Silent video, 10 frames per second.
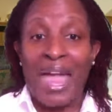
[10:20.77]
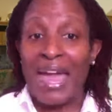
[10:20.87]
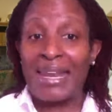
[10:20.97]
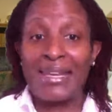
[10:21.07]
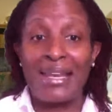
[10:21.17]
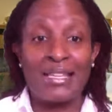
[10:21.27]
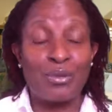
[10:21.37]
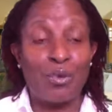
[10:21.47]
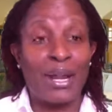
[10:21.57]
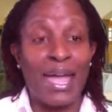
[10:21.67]
and he
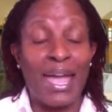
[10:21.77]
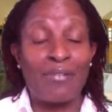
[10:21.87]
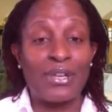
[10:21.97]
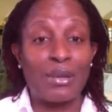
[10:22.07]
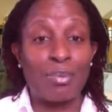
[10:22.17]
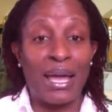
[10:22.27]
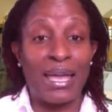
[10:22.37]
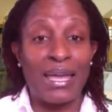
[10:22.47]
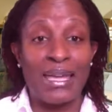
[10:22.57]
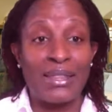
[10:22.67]
doesn't want to have any
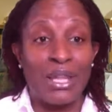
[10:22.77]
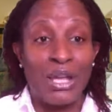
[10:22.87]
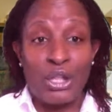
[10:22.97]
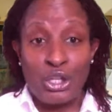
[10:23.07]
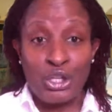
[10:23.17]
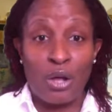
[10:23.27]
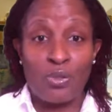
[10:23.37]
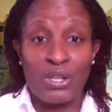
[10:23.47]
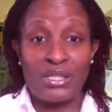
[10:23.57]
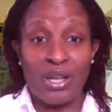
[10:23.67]
play in,
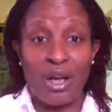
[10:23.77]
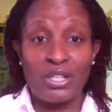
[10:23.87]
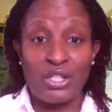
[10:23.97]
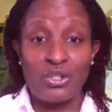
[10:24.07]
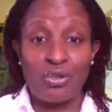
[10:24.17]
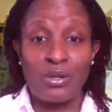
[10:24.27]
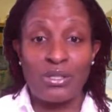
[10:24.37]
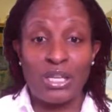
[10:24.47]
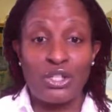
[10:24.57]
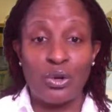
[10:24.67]
the exhaustion
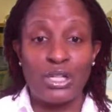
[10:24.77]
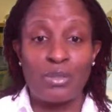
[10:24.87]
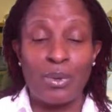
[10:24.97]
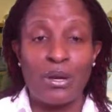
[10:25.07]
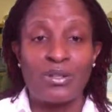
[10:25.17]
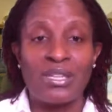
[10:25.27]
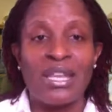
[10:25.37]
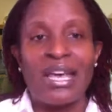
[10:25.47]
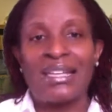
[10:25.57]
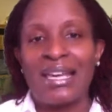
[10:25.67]
triggers that you're
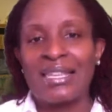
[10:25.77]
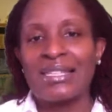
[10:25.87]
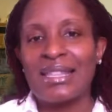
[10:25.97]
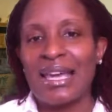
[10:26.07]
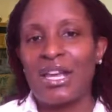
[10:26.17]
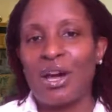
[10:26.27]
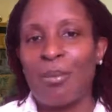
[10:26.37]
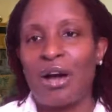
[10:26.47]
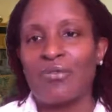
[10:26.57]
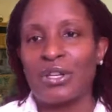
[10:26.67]
experiencing. Doesn't let
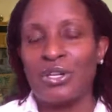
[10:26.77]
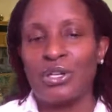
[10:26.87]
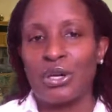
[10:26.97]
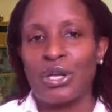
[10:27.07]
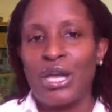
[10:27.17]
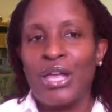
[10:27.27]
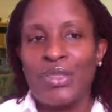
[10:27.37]
him off the hook.